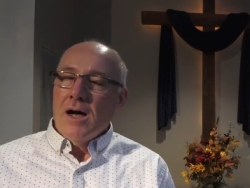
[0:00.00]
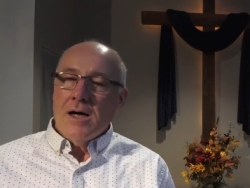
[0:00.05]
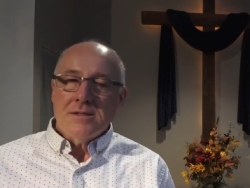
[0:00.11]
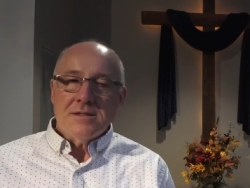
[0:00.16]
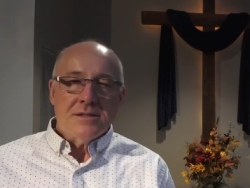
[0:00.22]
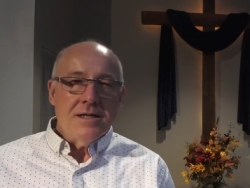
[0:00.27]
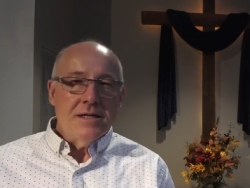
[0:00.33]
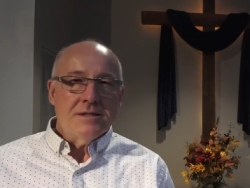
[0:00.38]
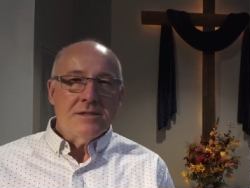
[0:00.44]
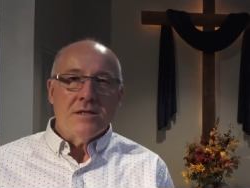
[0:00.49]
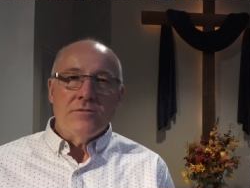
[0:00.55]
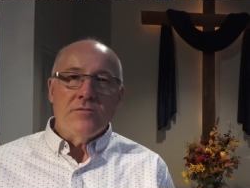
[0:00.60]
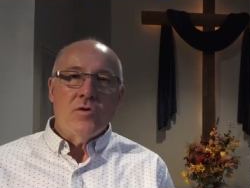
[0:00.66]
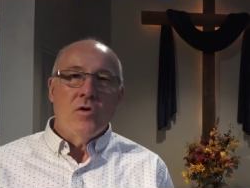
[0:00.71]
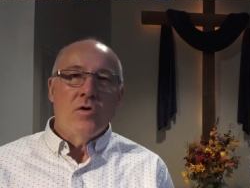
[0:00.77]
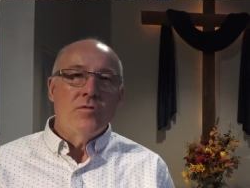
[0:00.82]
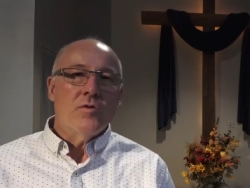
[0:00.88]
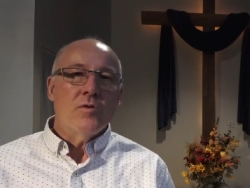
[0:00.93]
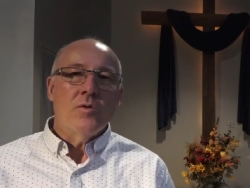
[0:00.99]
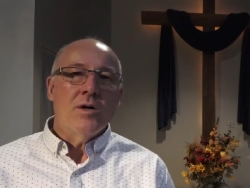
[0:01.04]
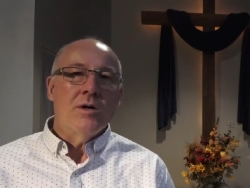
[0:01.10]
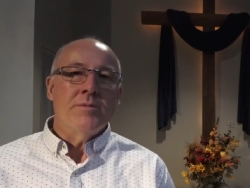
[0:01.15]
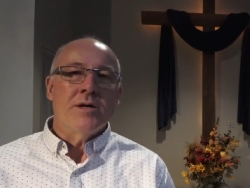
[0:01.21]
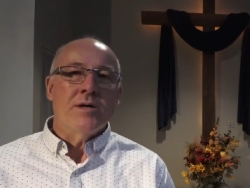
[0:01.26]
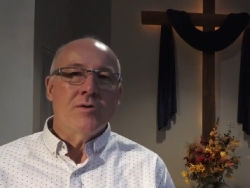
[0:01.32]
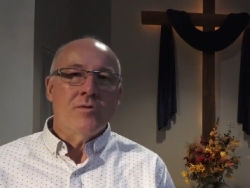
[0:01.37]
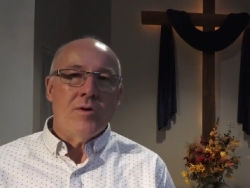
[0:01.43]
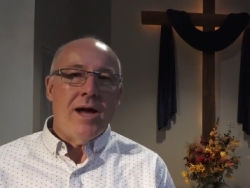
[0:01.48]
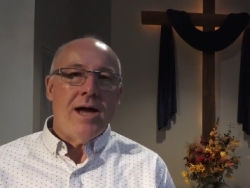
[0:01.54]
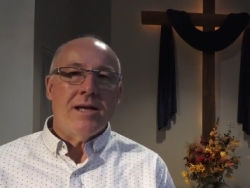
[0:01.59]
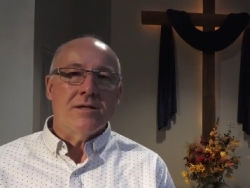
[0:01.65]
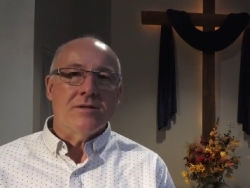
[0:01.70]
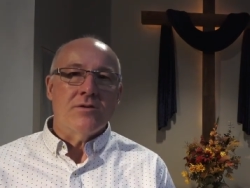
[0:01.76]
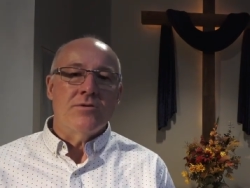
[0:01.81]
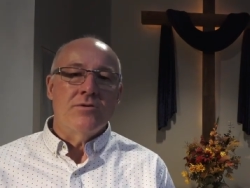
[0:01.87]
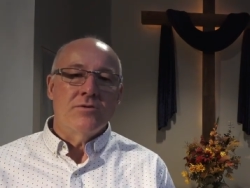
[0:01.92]
a, sense of overwhelming
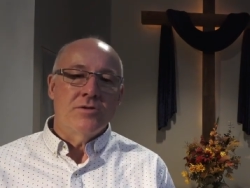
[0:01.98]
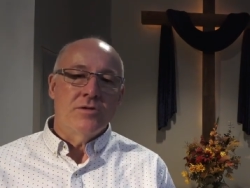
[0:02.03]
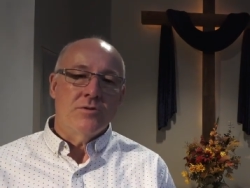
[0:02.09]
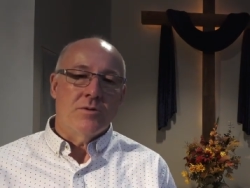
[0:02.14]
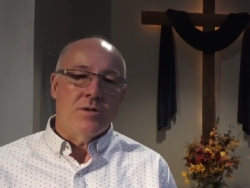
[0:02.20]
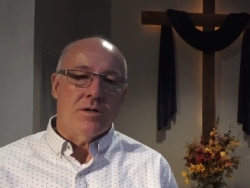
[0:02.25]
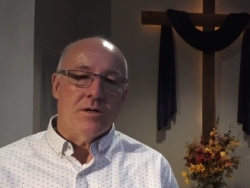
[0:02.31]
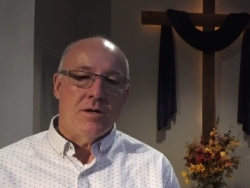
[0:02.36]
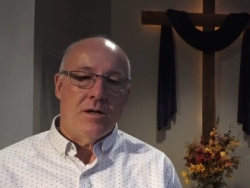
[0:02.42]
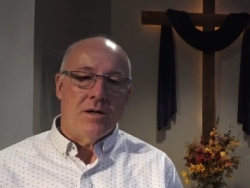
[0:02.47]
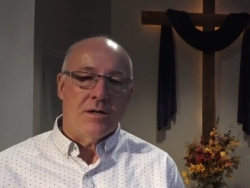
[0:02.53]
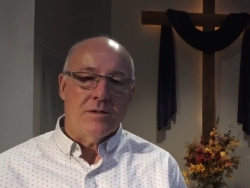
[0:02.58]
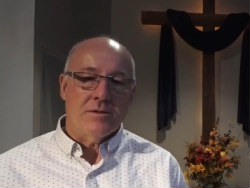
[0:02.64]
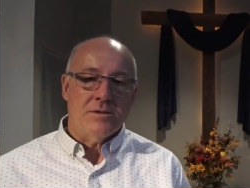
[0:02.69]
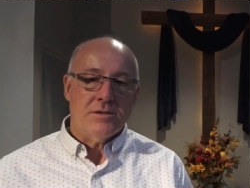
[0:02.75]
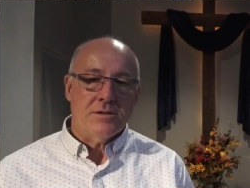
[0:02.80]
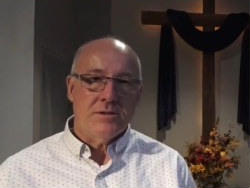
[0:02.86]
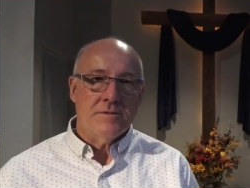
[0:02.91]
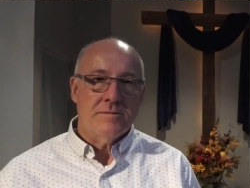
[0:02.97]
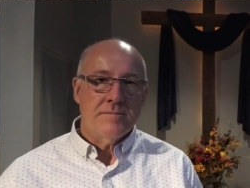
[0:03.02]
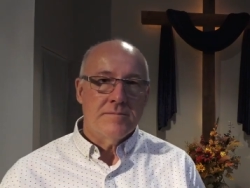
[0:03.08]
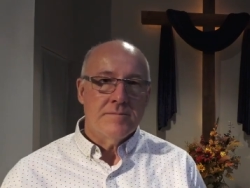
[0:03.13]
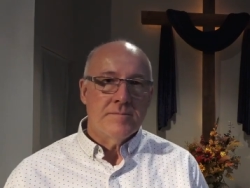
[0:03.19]
gratitude to our hearts.